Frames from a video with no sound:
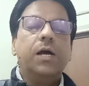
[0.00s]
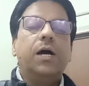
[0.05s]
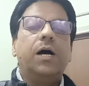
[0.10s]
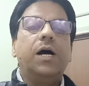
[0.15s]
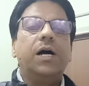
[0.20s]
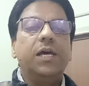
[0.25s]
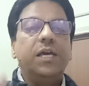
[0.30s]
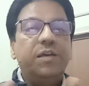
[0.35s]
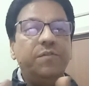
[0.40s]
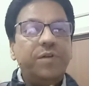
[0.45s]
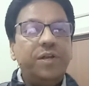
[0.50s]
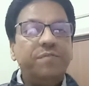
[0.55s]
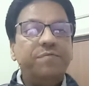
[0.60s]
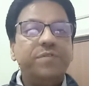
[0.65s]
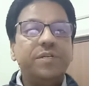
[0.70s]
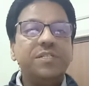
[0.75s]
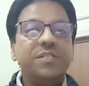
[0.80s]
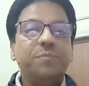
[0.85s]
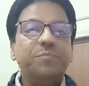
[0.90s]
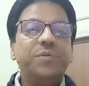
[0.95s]
Even if the
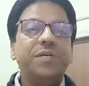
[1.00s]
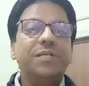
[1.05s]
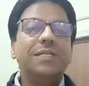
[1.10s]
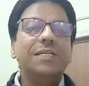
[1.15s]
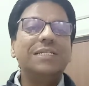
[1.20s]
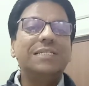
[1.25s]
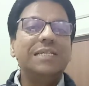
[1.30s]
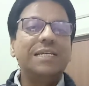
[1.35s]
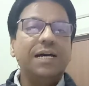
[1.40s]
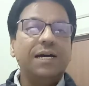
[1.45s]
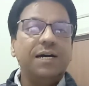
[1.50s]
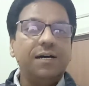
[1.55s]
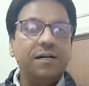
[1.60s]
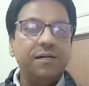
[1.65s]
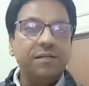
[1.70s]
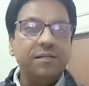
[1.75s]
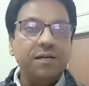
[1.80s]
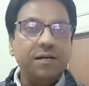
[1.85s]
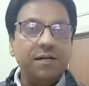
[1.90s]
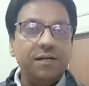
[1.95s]
subject is
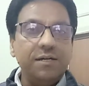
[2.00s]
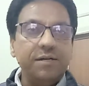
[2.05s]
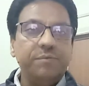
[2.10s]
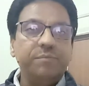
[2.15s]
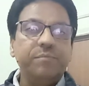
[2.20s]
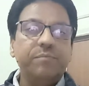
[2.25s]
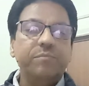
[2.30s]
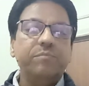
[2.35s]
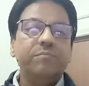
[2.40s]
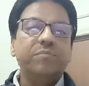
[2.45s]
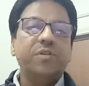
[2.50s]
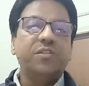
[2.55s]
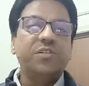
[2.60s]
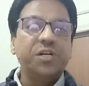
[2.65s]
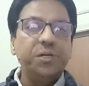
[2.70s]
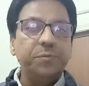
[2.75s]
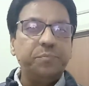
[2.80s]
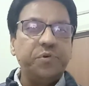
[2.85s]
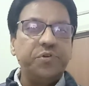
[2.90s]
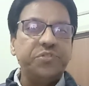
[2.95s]
the third
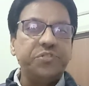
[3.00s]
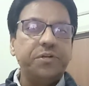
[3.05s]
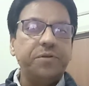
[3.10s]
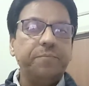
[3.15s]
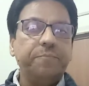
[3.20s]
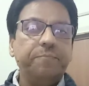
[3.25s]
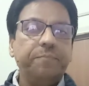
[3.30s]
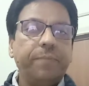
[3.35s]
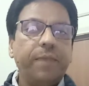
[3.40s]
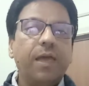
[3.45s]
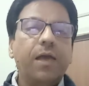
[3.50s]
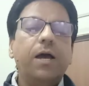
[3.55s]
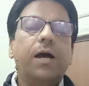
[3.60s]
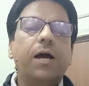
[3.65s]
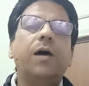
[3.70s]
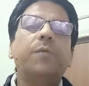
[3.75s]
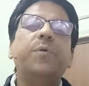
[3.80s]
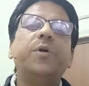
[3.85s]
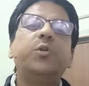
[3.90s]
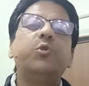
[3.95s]
person,
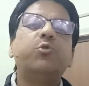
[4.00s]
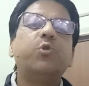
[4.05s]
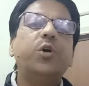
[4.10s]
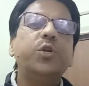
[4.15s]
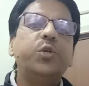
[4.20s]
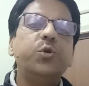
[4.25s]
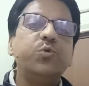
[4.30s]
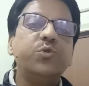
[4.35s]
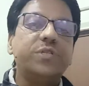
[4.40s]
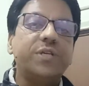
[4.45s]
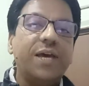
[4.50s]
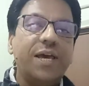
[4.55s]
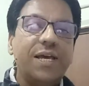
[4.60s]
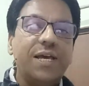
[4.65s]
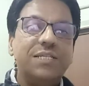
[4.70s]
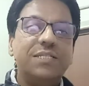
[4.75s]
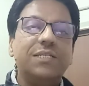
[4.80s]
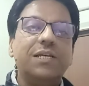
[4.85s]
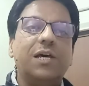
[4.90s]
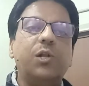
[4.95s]
we do not use the
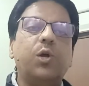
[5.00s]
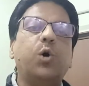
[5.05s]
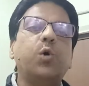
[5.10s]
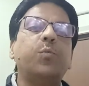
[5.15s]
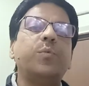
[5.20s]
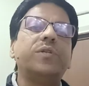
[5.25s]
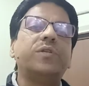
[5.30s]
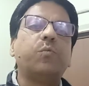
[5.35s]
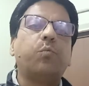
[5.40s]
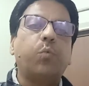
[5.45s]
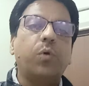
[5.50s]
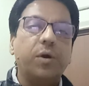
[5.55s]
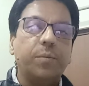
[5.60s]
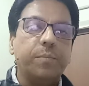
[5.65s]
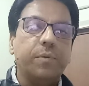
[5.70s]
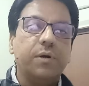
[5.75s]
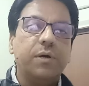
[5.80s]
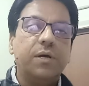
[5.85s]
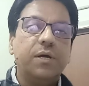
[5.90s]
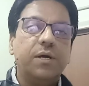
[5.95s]
S along with the verb.
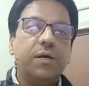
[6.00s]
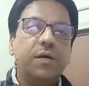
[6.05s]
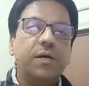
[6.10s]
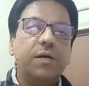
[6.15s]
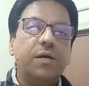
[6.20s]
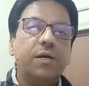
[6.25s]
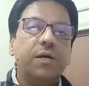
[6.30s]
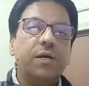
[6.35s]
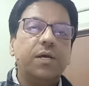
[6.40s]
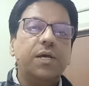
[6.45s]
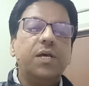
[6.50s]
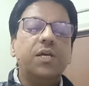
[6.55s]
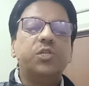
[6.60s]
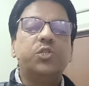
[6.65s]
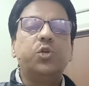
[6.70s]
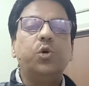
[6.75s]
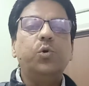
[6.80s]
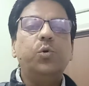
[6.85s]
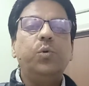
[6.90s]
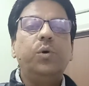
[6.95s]

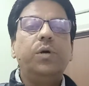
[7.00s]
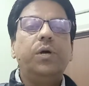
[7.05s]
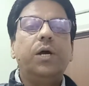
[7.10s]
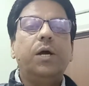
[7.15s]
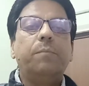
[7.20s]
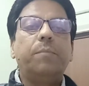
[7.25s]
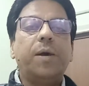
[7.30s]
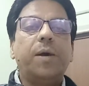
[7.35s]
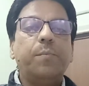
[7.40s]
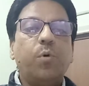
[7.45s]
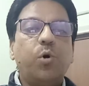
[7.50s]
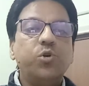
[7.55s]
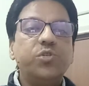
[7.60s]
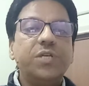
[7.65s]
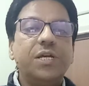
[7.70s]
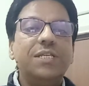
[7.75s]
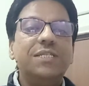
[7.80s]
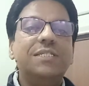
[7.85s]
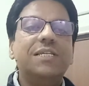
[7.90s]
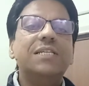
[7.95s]
So my boss
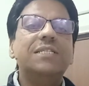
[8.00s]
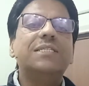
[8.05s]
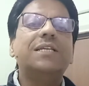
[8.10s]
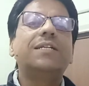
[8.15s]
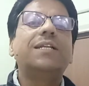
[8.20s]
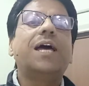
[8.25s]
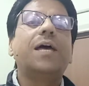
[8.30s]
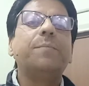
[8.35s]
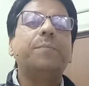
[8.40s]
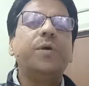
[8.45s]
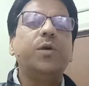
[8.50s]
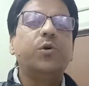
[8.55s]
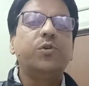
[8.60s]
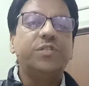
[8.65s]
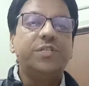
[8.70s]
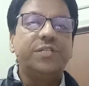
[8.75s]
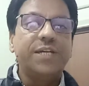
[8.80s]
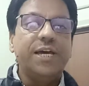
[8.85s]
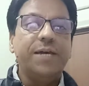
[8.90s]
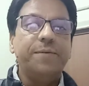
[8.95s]
insists that I be on
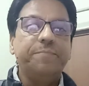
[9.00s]
time.